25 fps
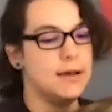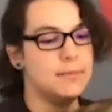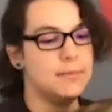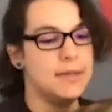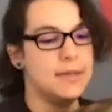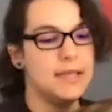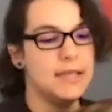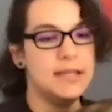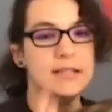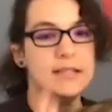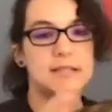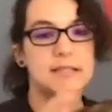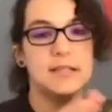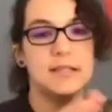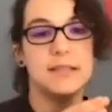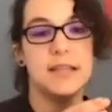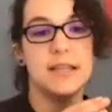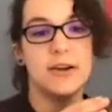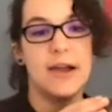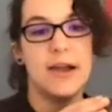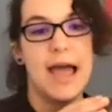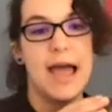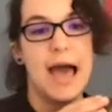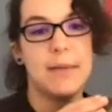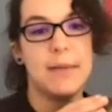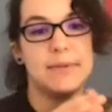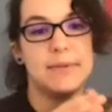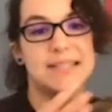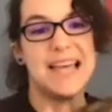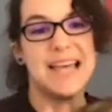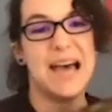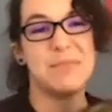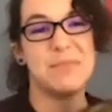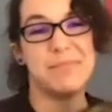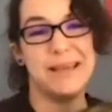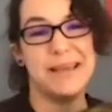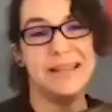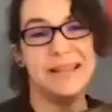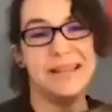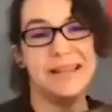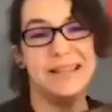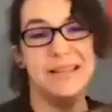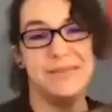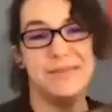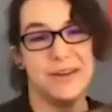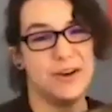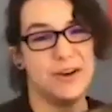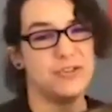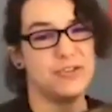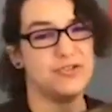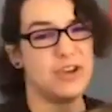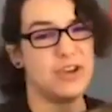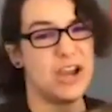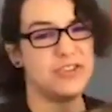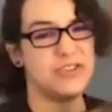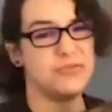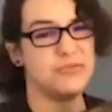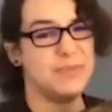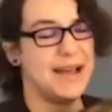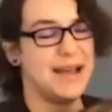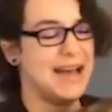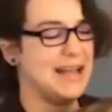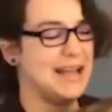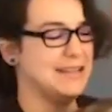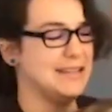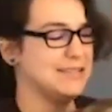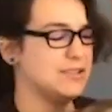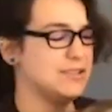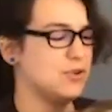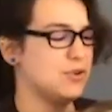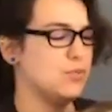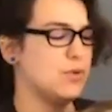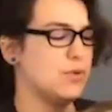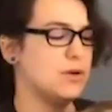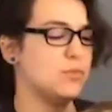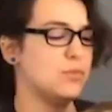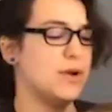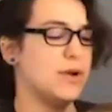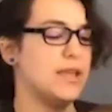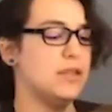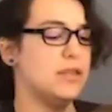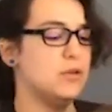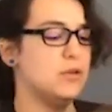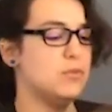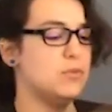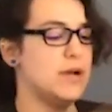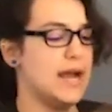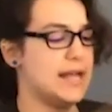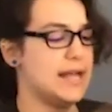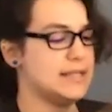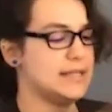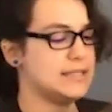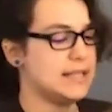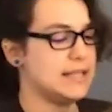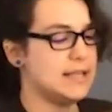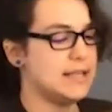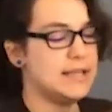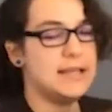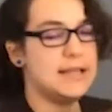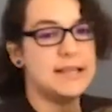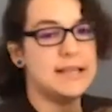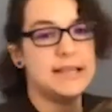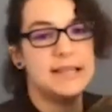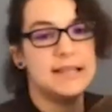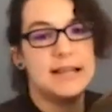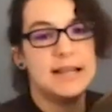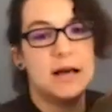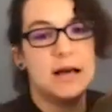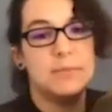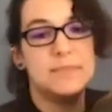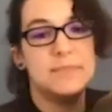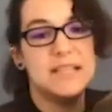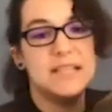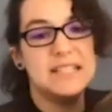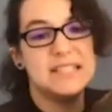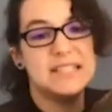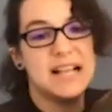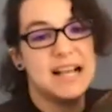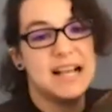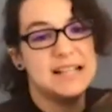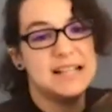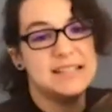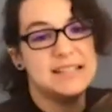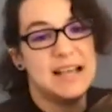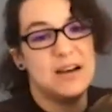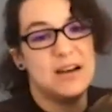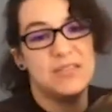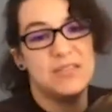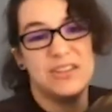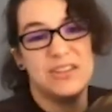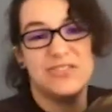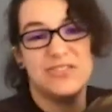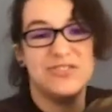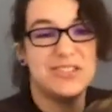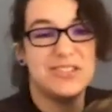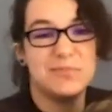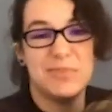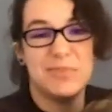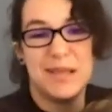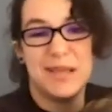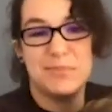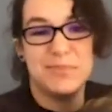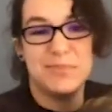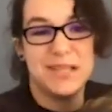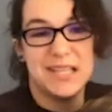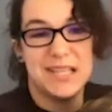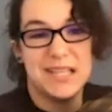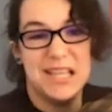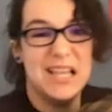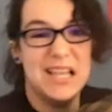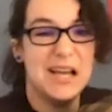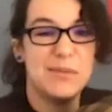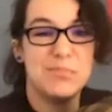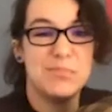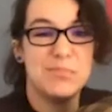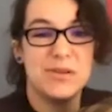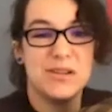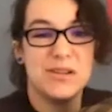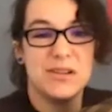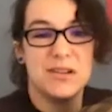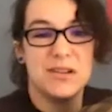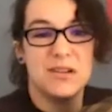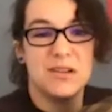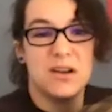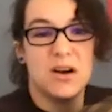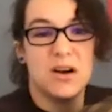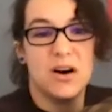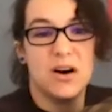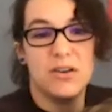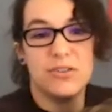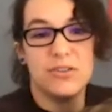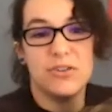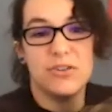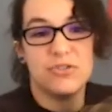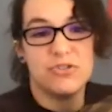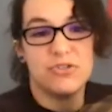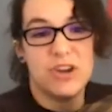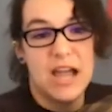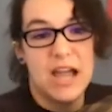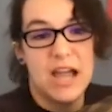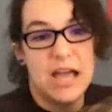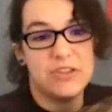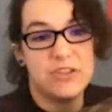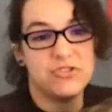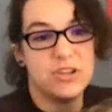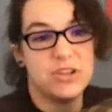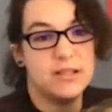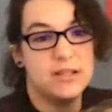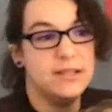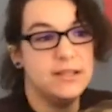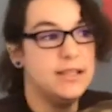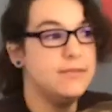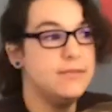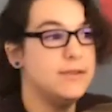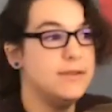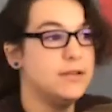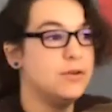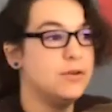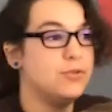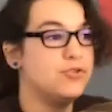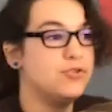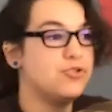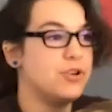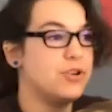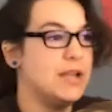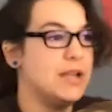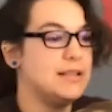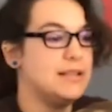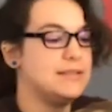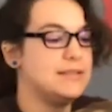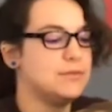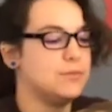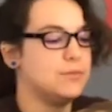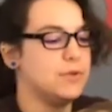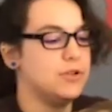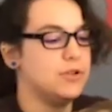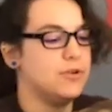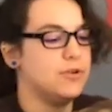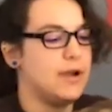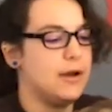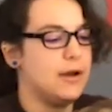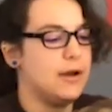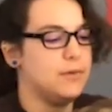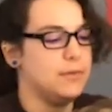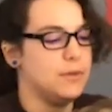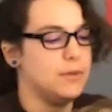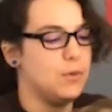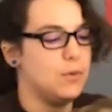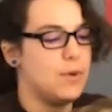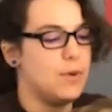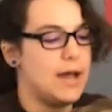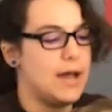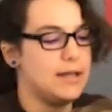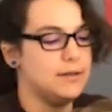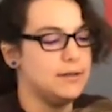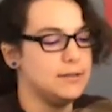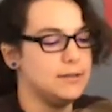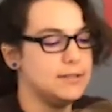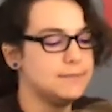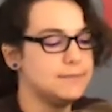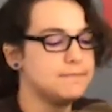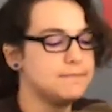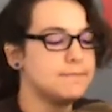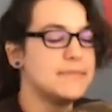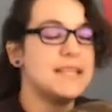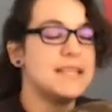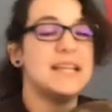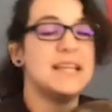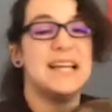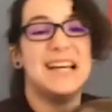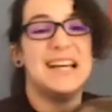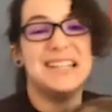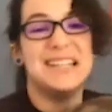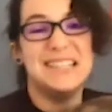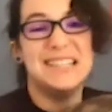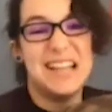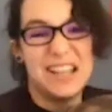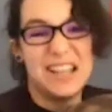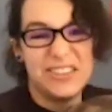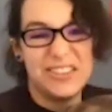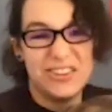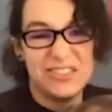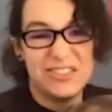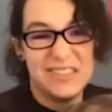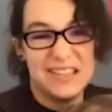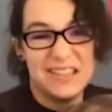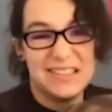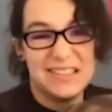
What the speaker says: into their habitat by leaving our trash behind. So one way you guys can help these guys out is just by picking up all your trash and leaving no trace when you're out in the wild. Another thing